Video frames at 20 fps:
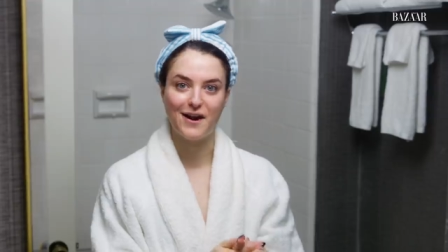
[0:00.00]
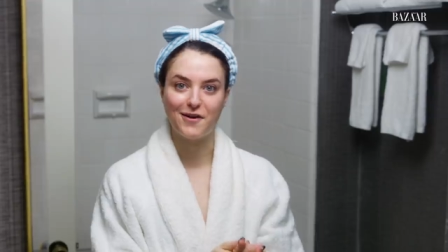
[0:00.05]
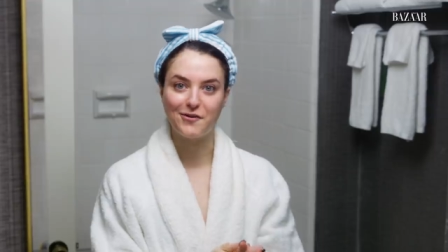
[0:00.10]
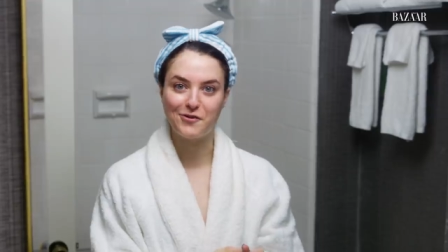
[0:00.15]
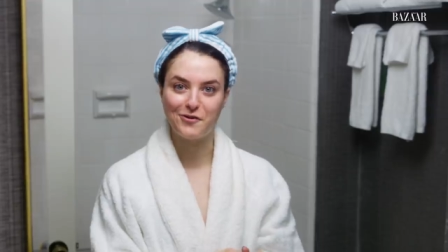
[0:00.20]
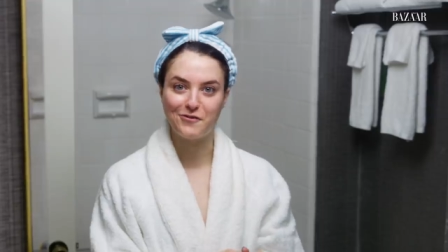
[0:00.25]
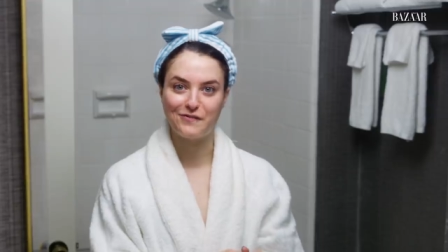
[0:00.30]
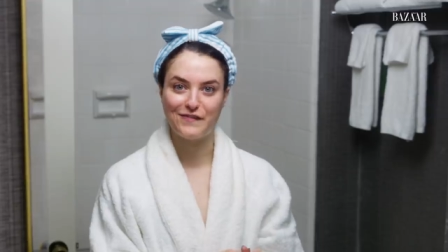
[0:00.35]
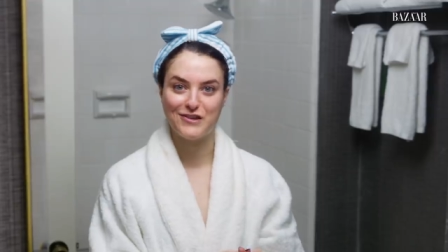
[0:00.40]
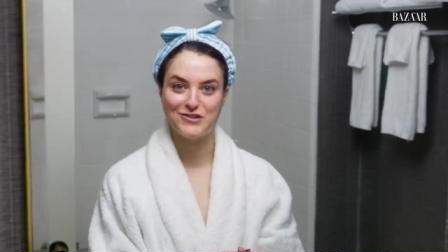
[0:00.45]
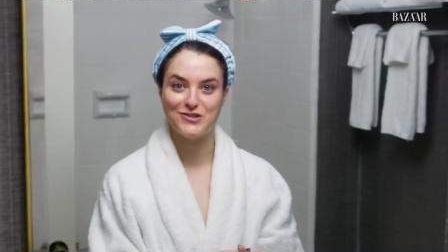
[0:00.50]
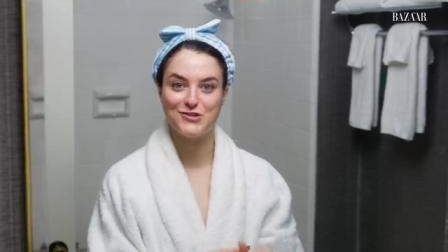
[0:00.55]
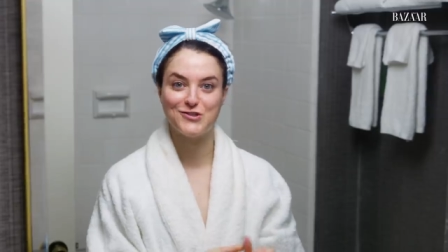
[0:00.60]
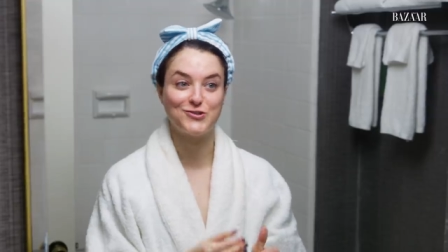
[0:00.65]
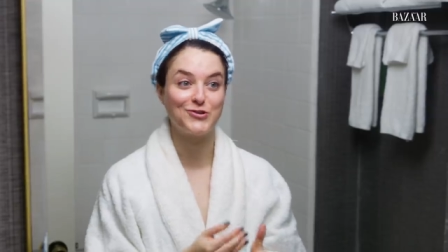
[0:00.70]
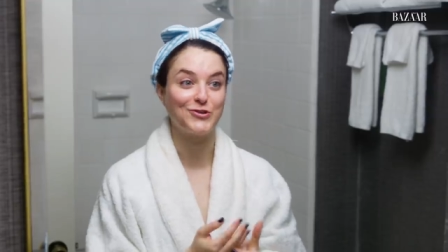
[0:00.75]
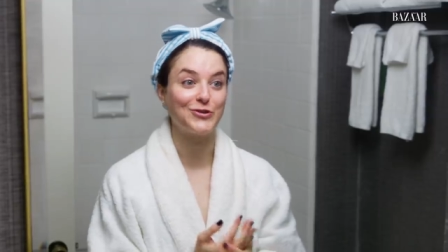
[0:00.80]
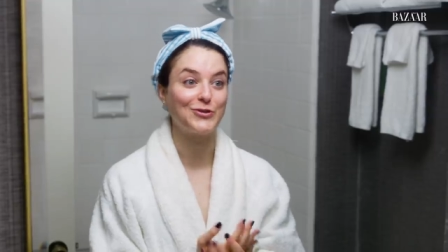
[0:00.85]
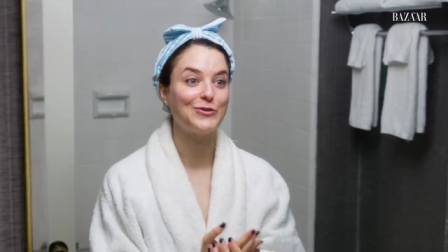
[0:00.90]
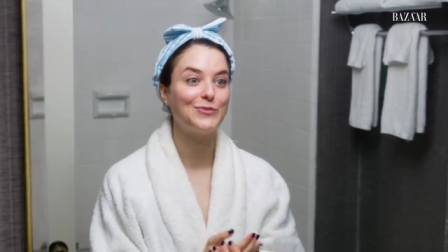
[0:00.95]
I don't know if that's
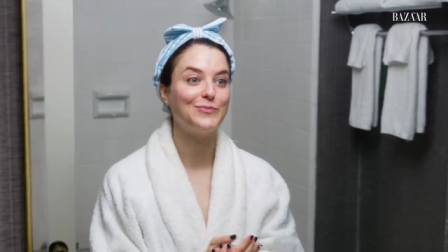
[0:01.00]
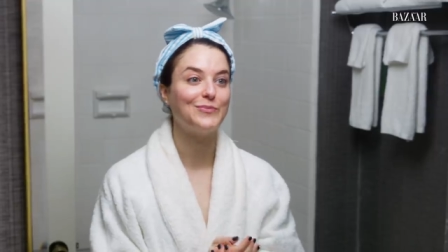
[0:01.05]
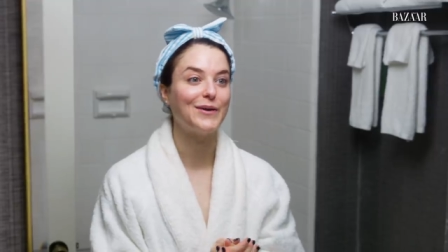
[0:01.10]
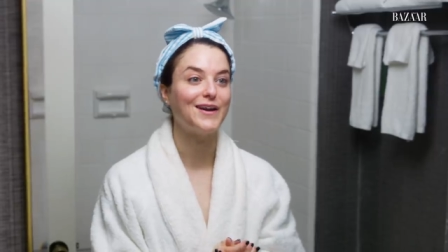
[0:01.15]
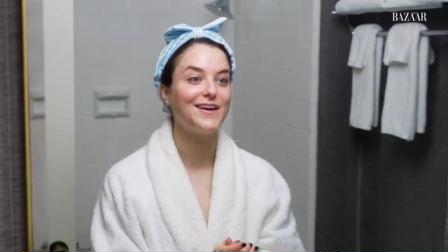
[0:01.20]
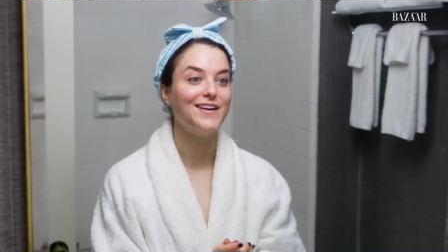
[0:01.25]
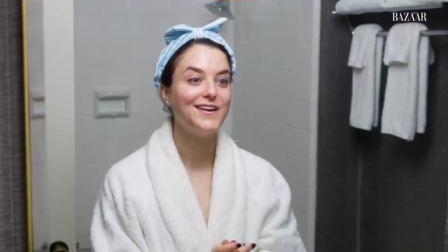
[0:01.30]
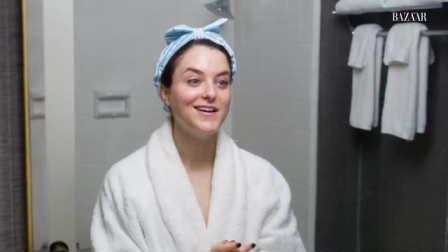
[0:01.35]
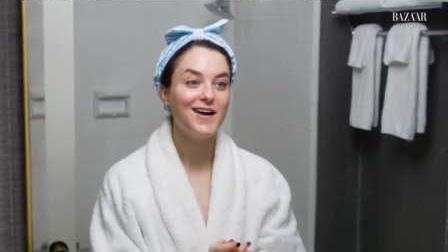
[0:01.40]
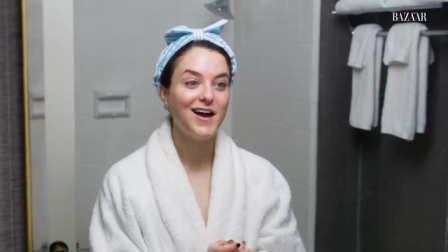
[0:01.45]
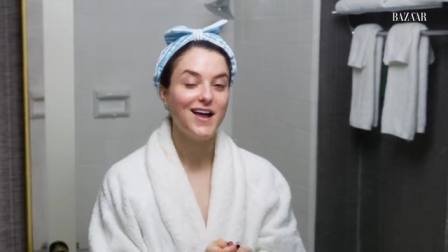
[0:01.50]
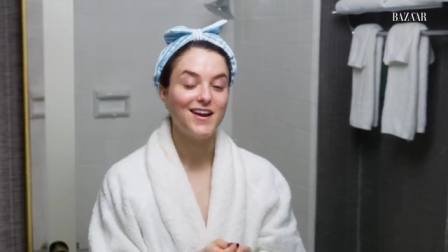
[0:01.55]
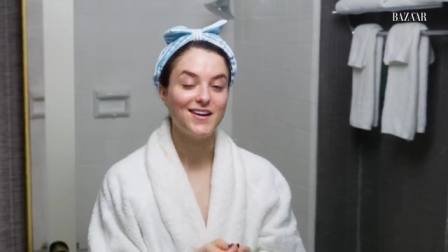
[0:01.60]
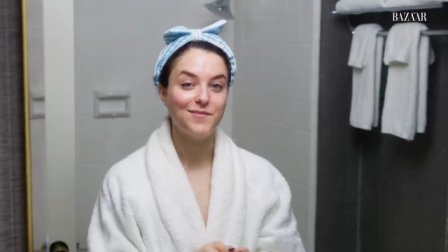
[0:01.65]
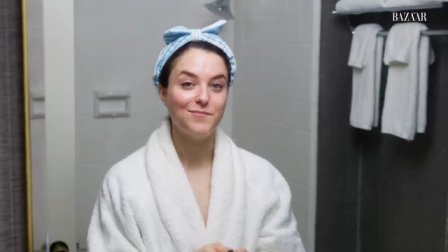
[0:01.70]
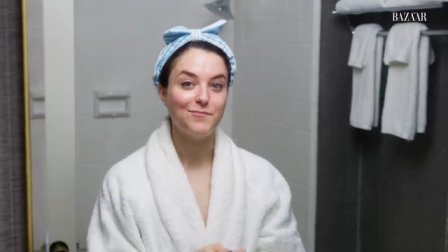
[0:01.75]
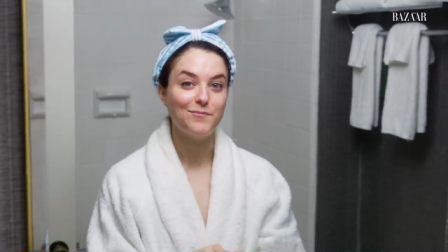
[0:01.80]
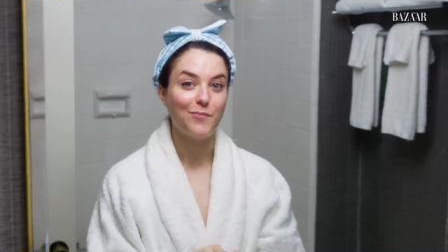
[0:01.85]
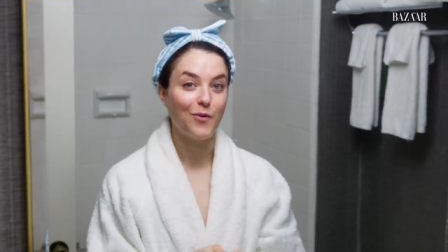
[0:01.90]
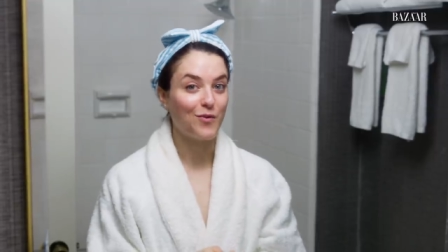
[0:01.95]
true, but
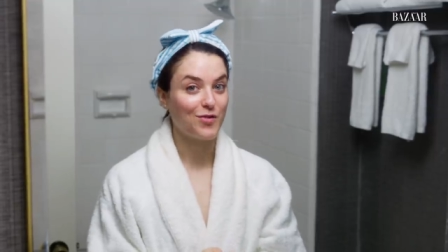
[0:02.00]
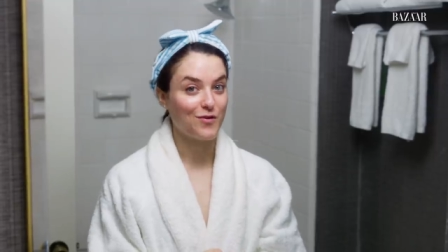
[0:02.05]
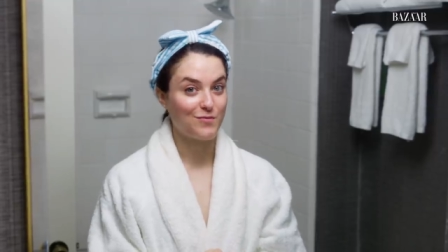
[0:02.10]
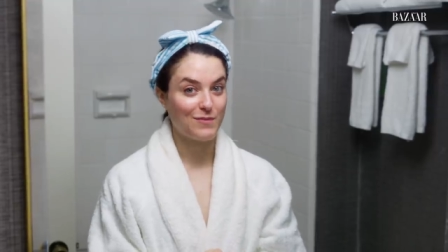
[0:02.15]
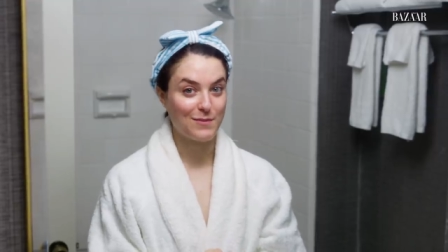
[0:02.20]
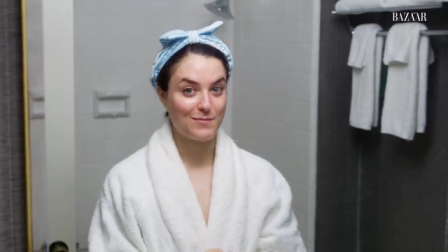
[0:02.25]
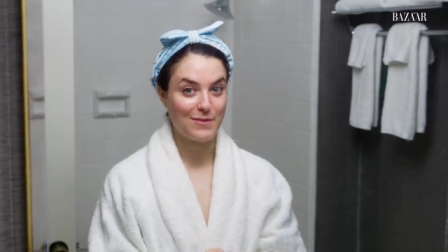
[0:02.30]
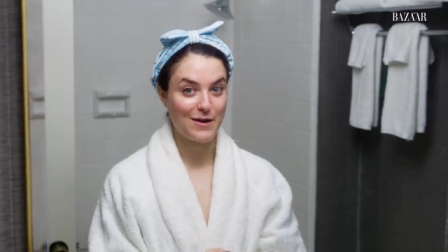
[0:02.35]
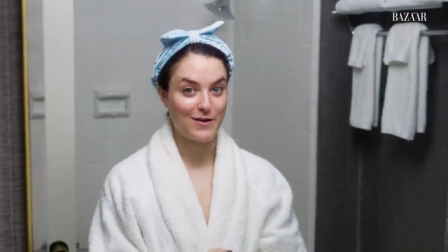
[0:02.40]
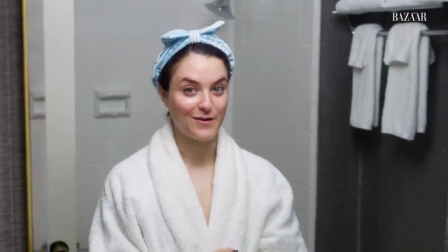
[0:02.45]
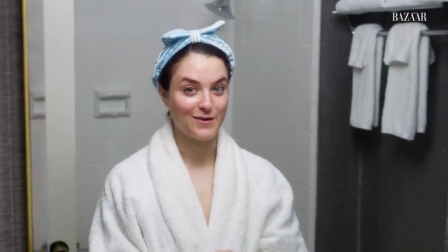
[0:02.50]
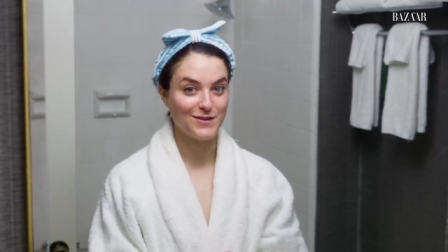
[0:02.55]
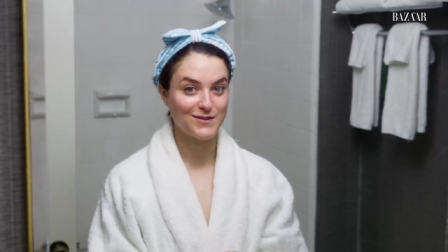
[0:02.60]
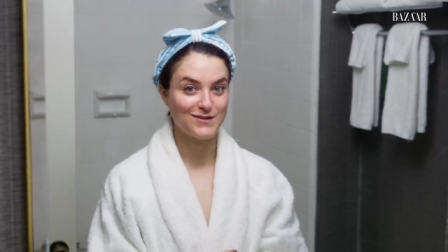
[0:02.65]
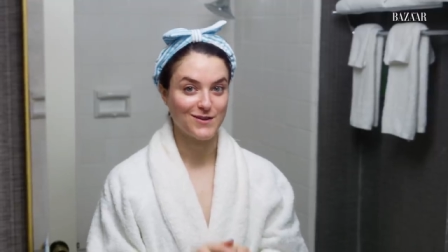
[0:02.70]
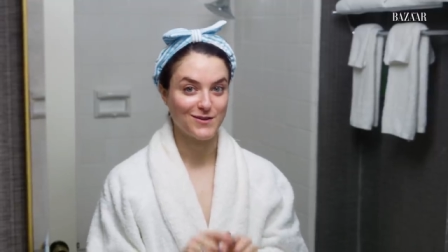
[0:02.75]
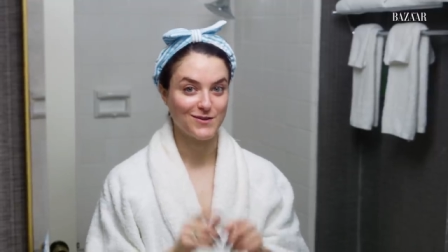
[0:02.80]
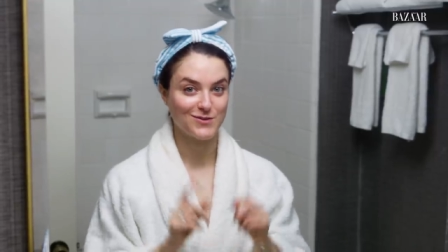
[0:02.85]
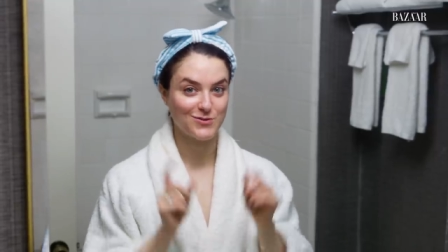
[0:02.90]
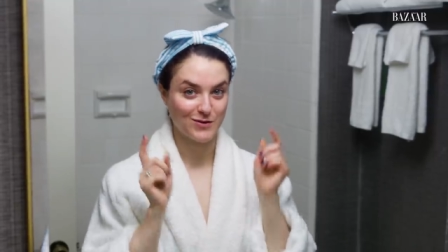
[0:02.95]
both of my parents
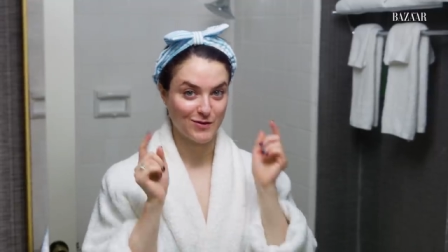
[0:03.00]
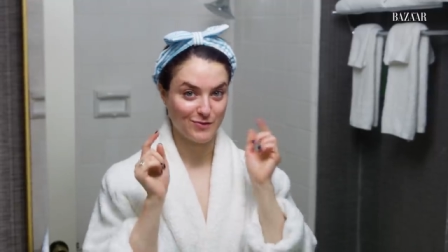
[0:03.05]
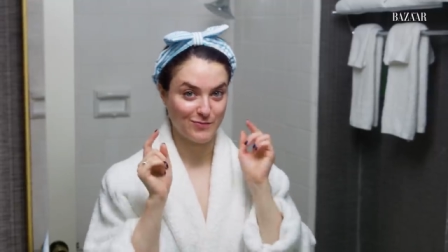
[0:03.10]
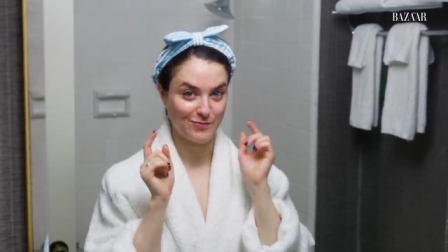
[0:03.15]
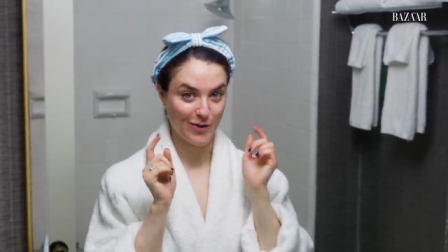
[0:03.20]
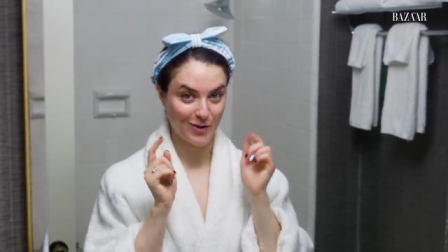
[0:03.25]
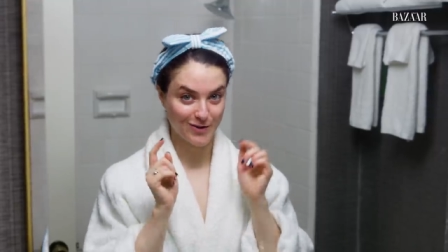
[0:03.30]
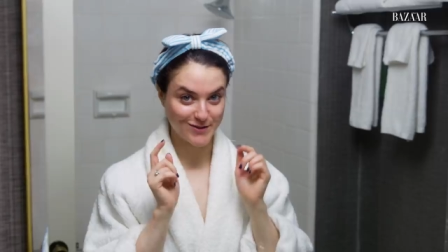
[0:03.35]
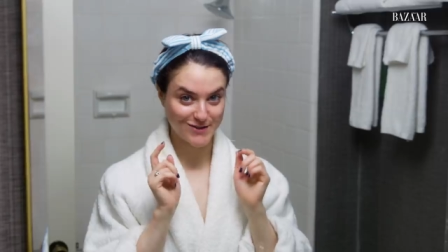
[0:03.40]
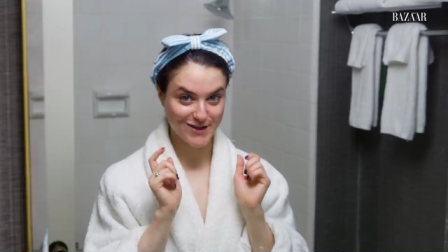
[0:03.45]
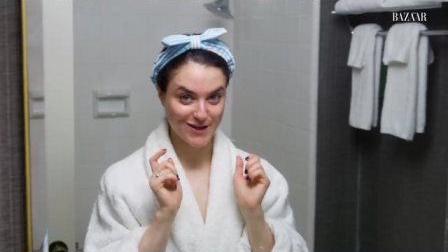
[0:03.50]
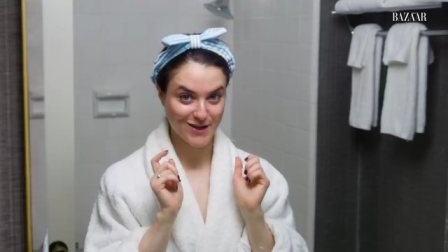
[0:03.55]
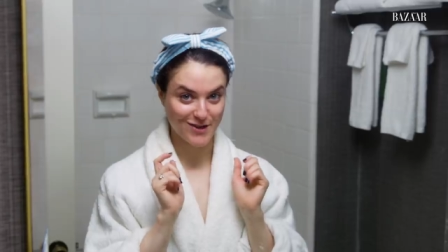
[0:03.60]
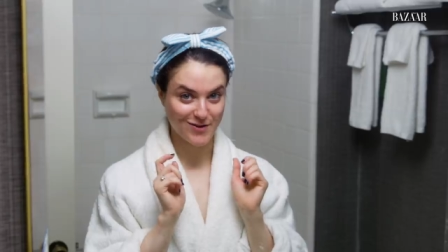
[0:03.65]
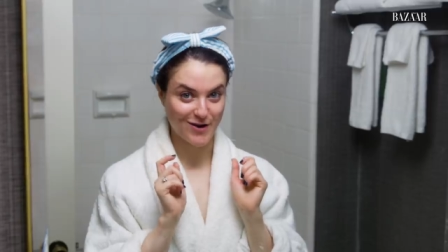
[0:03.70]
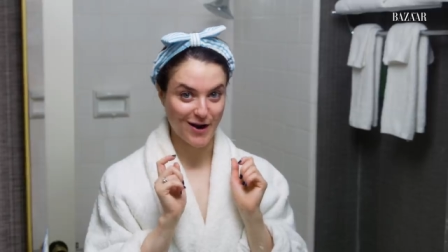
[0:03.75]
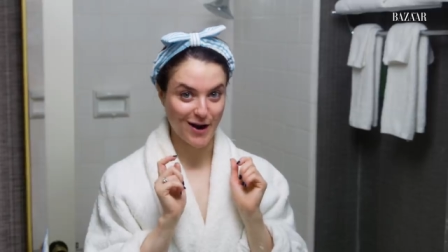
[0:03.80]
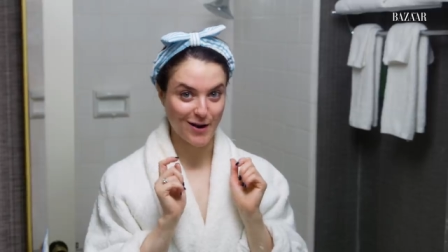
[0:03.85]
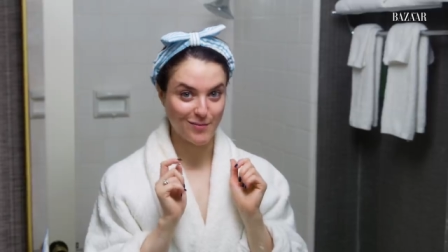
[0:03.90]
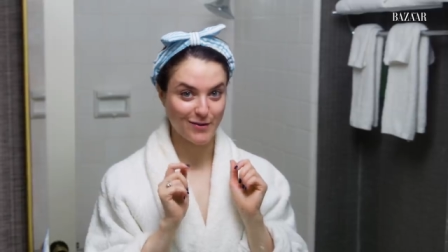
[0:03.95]
are sort of balding in their
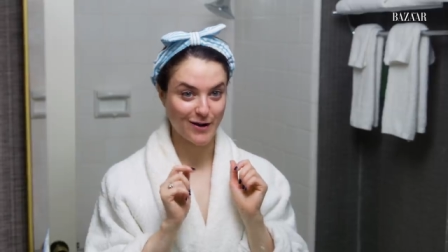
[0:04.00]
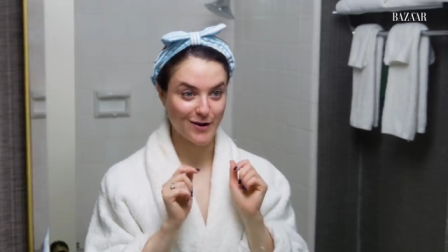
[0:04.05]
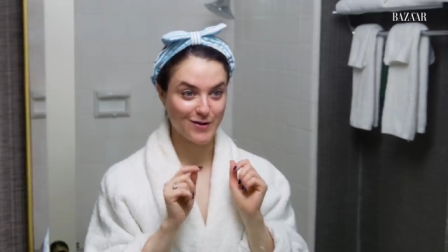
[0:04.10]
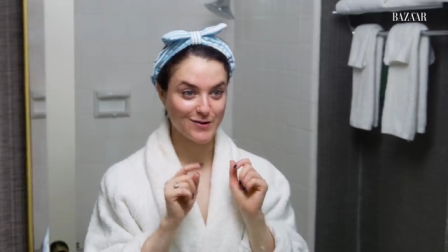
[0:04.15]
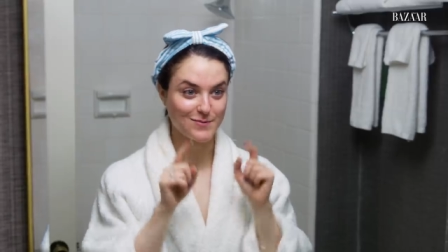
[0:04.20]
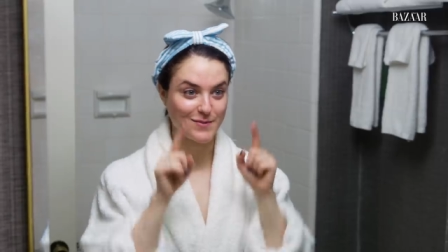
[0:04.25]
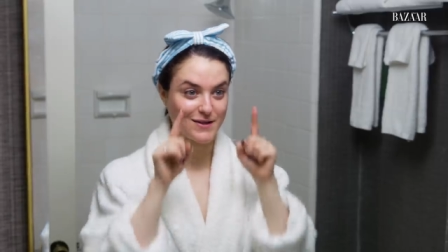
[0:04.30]
eyebrows.